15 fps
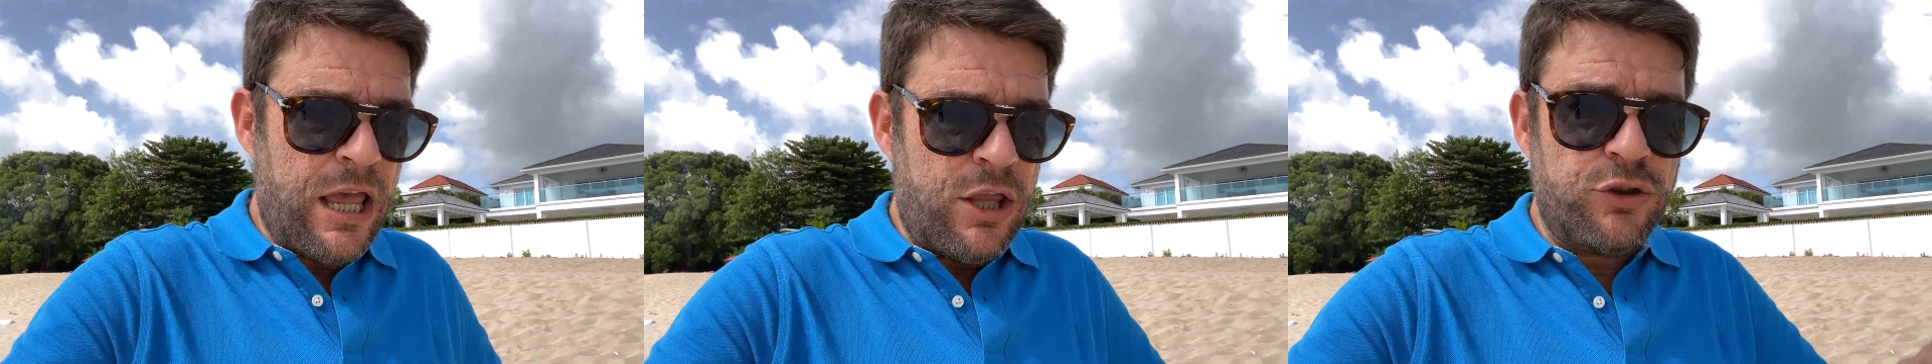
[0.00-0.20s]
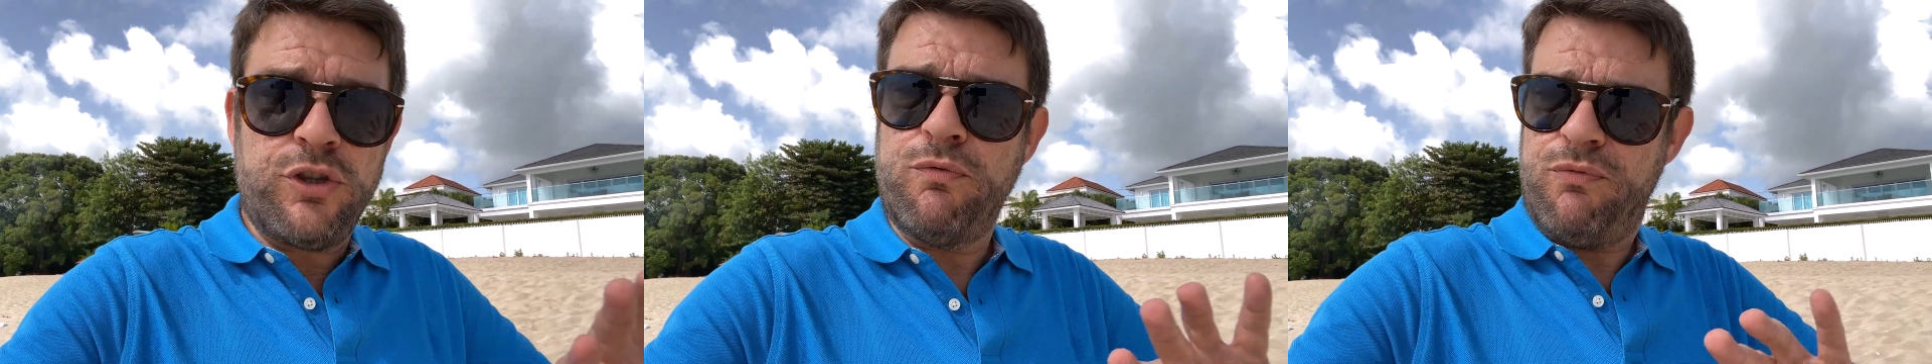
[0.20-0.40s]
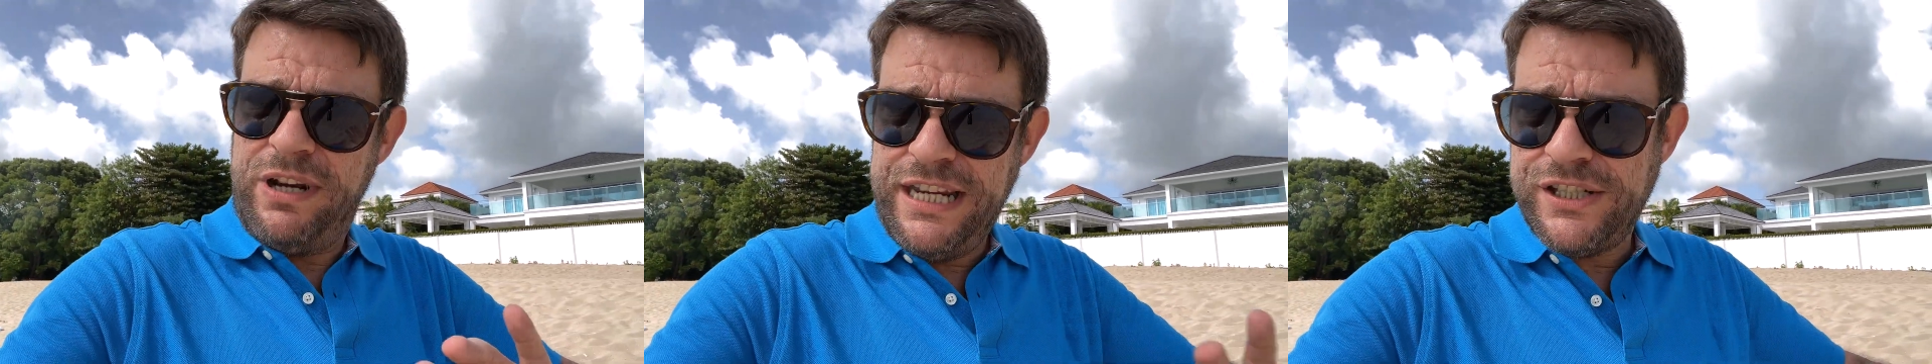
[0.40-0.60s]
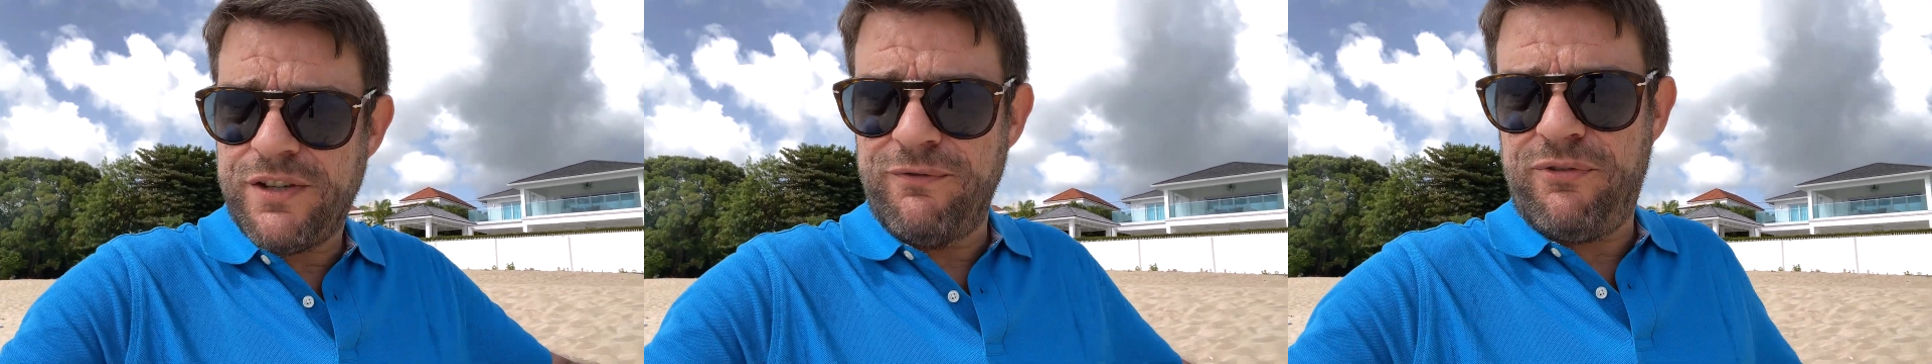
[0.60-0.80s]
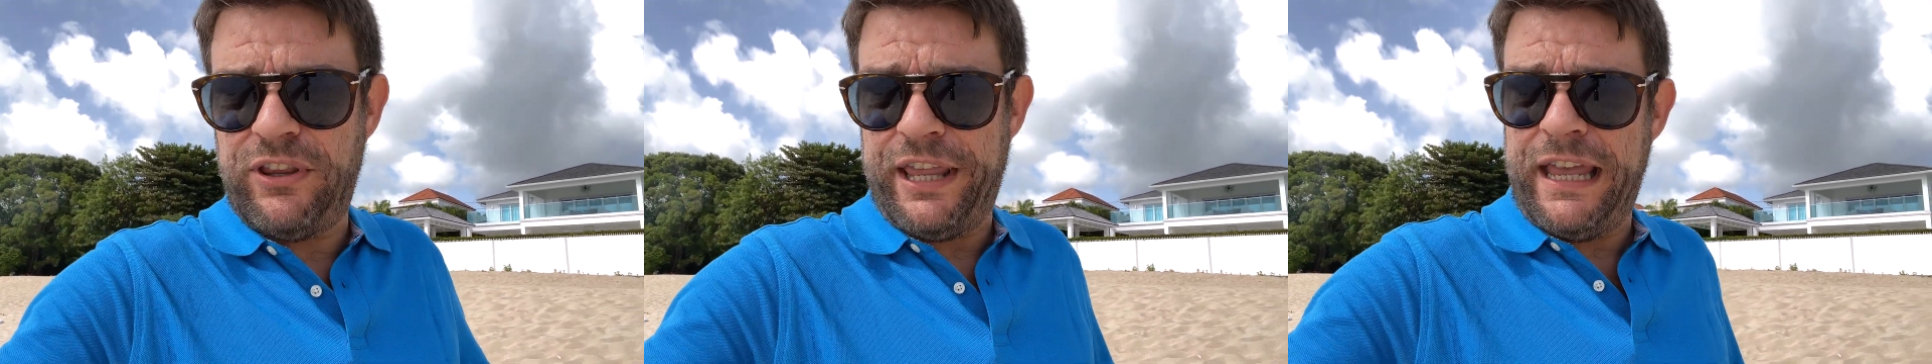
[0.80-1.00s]
The
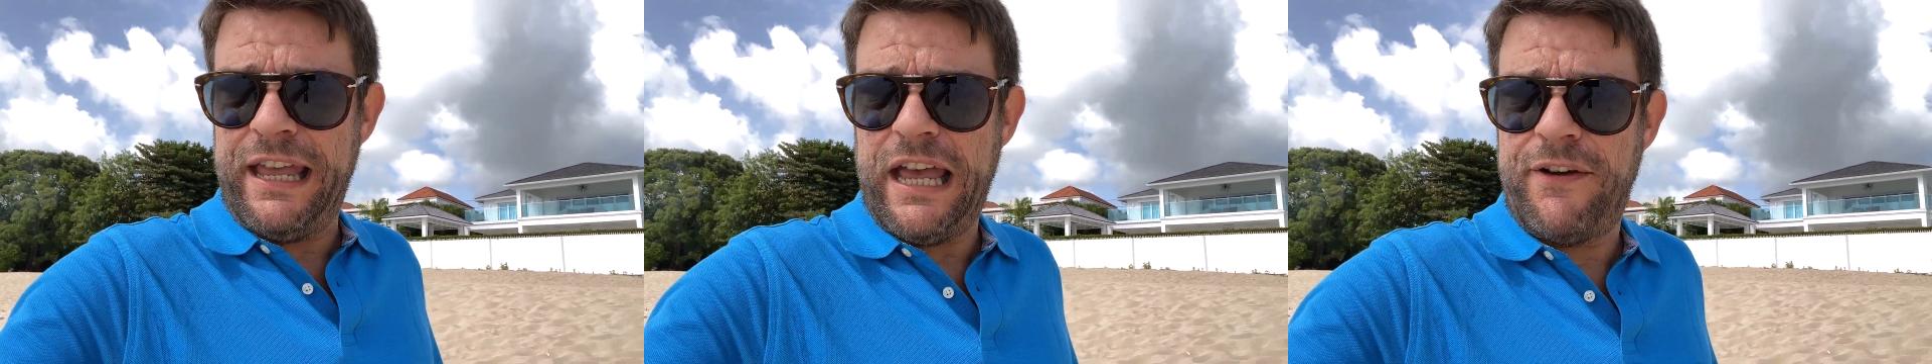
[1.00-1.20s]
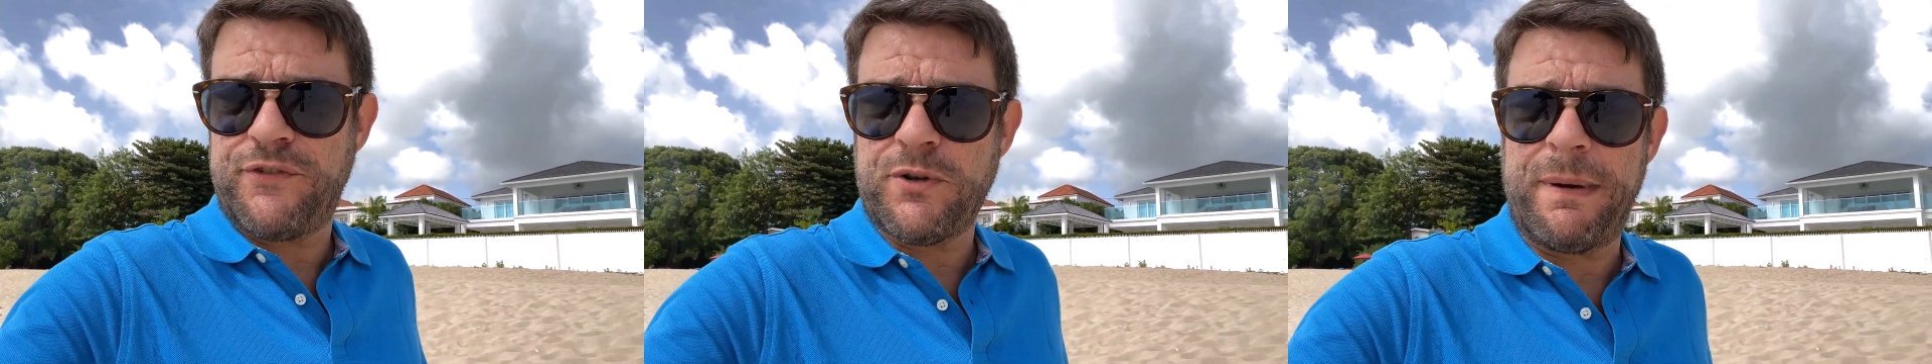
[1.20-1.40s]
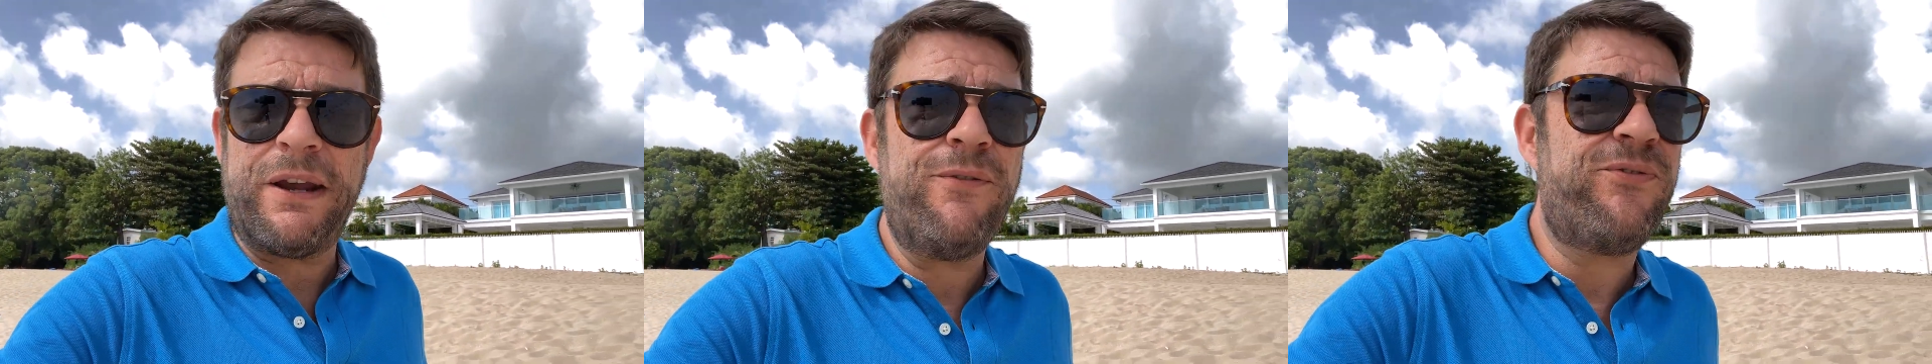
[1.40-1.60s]
reason for that, after about